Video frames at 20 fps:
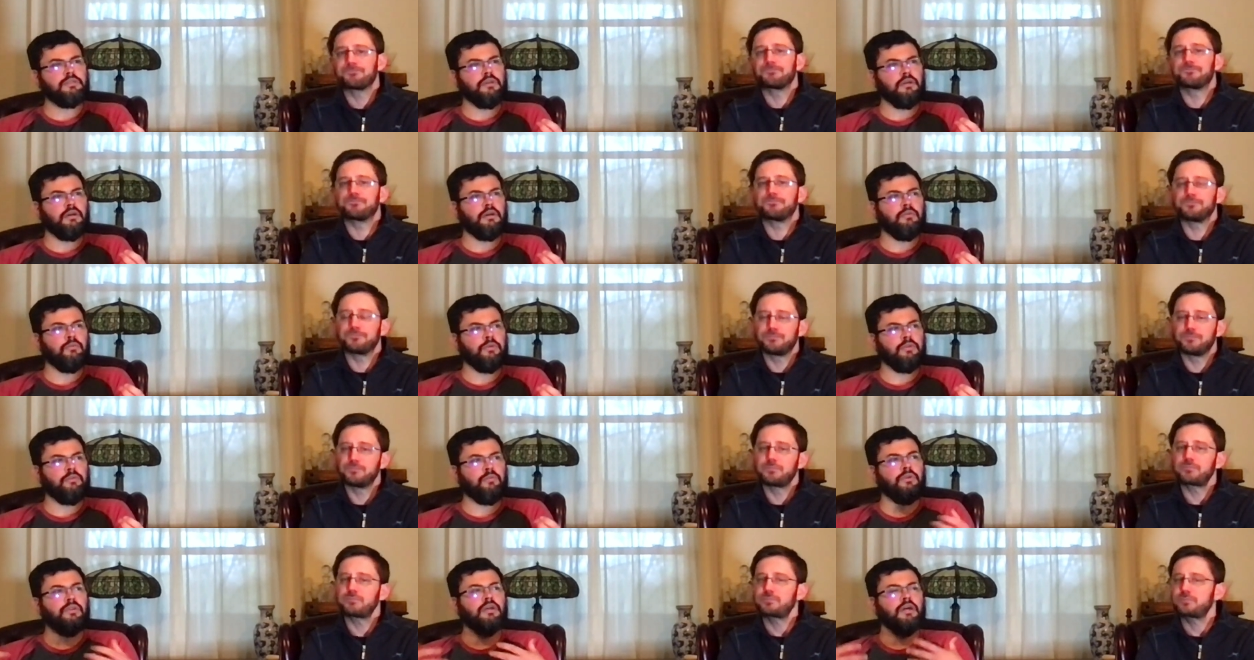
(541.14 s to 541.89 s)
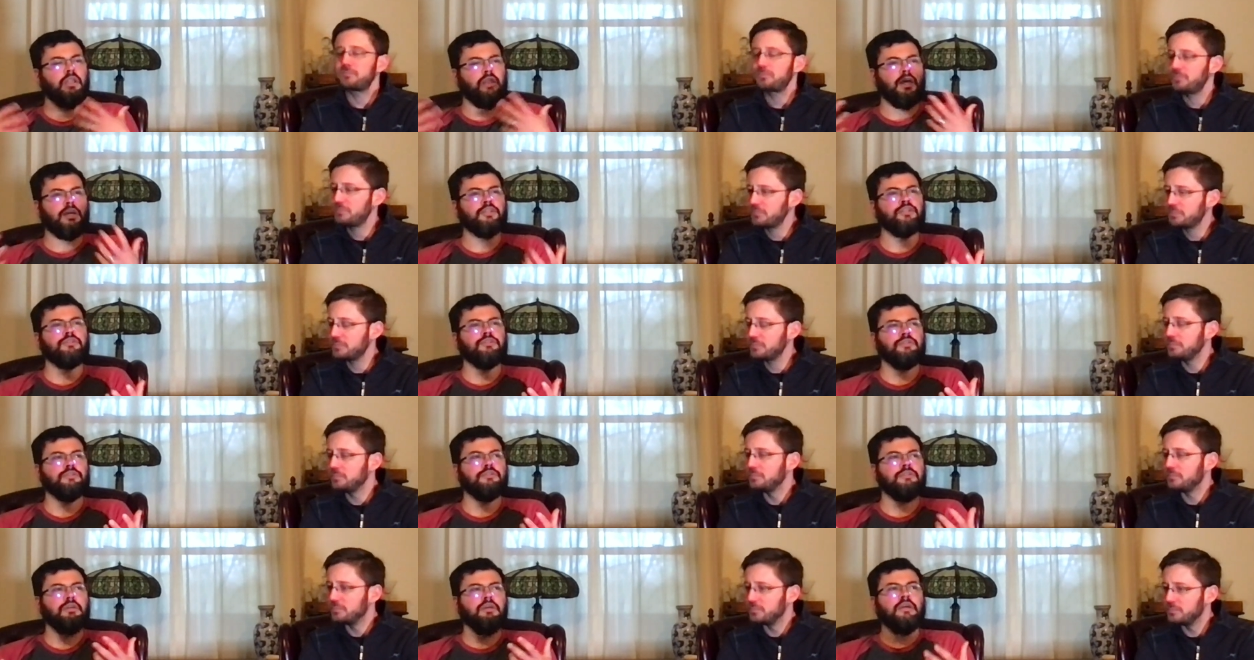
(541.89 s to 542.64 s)
Speaker 1: uh, what what the collection
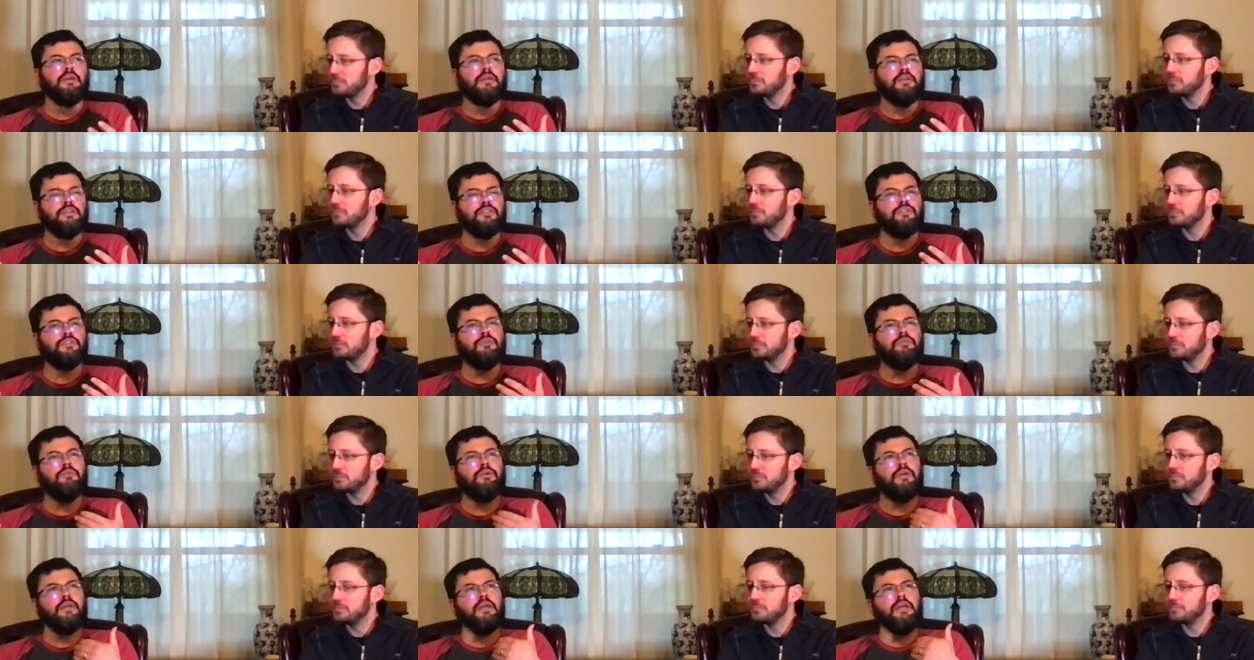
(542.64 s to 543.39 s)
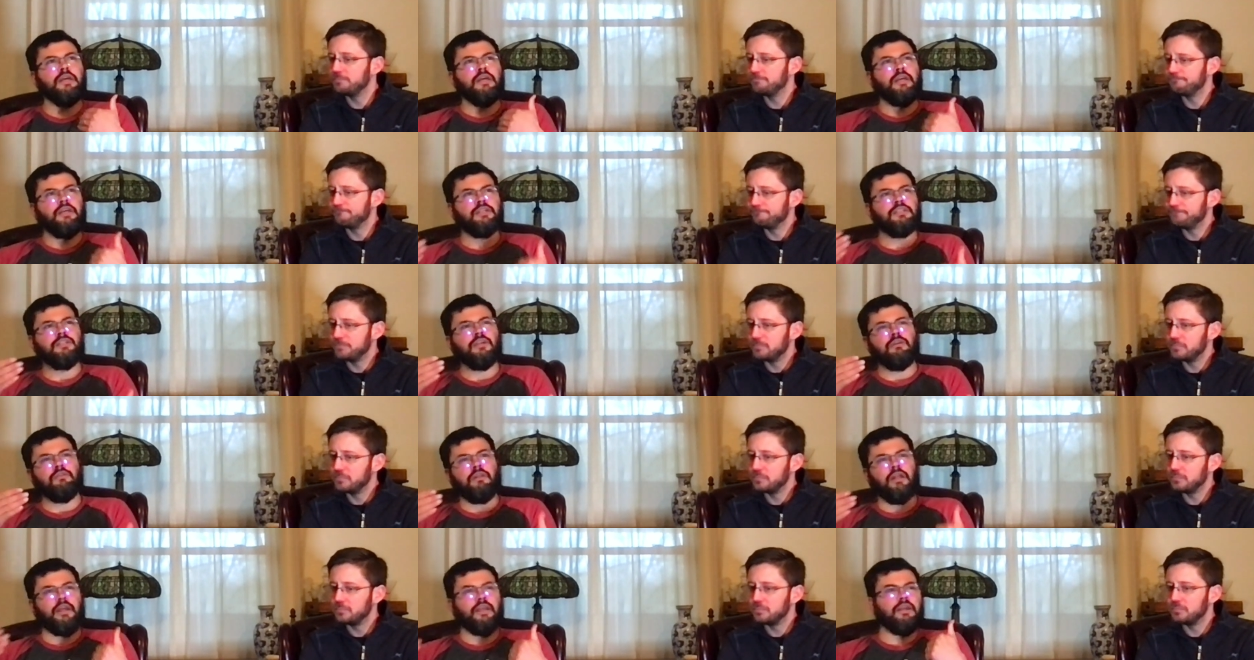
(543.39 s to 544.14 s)
is is doing. Is
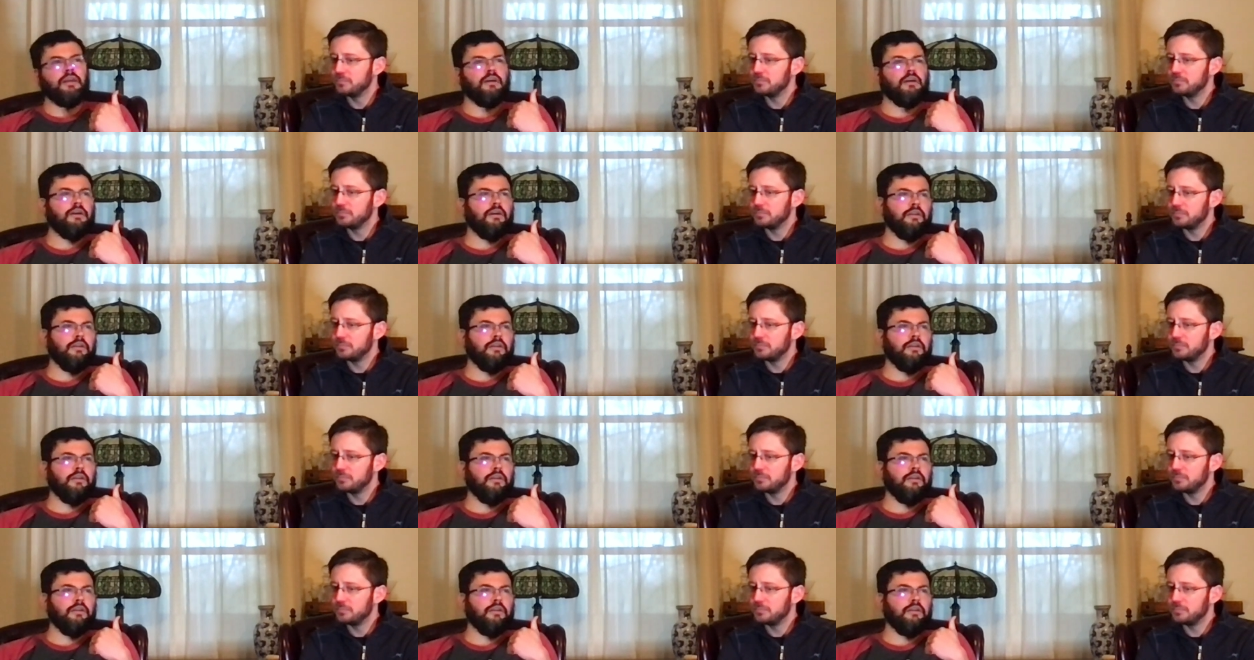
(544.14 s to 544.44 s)
there like a, uh,